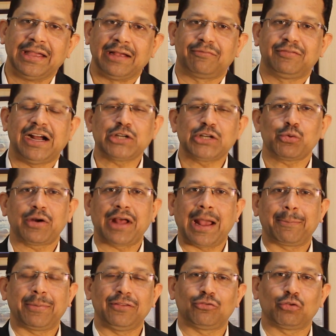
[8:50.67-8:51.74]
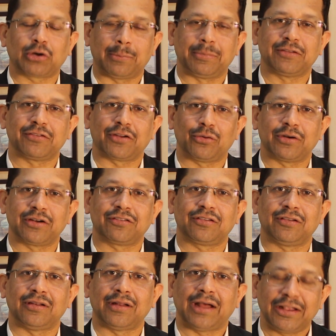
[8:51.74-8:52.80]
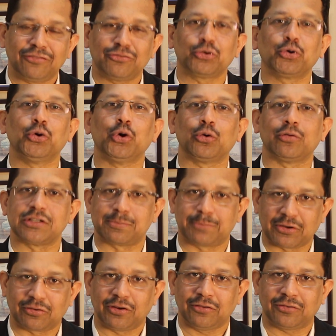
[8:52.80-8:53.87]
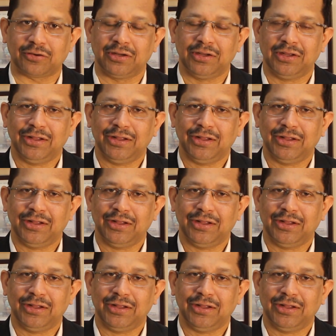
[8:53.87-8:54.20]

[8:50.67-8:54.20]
If that's what happens to couples around, it's nice to go to a specialist